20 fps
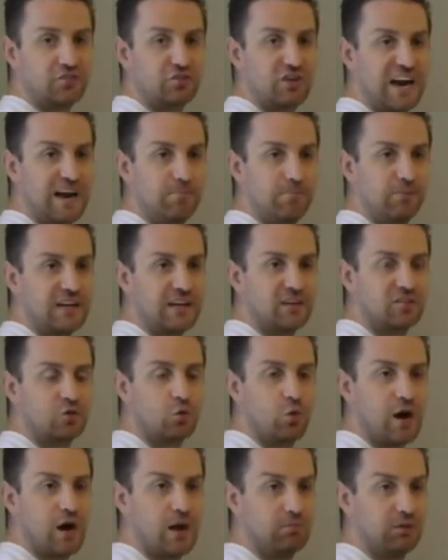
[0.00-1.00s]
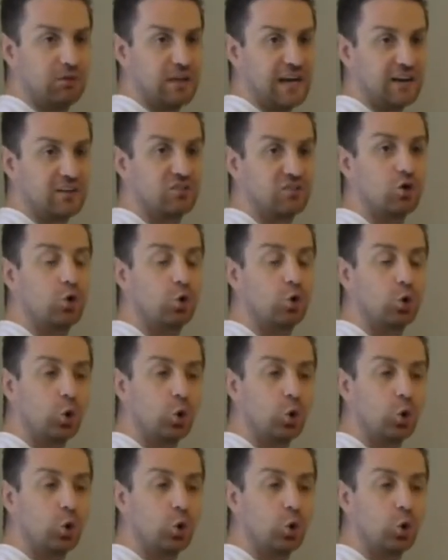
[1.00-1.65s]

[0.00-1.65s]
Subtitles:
triplex, quadplex.